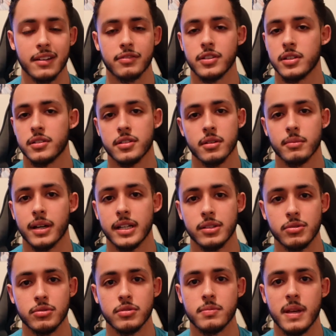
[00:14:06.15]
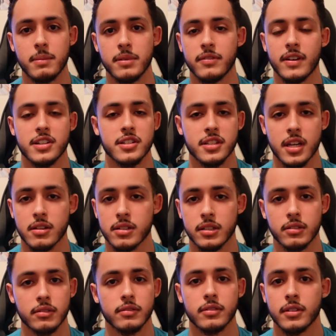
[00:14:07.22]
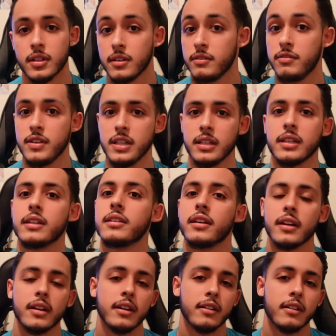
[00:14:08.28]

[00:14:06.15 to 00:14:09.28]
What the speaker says: If you're somebody who's maybe vegetarian or vegan,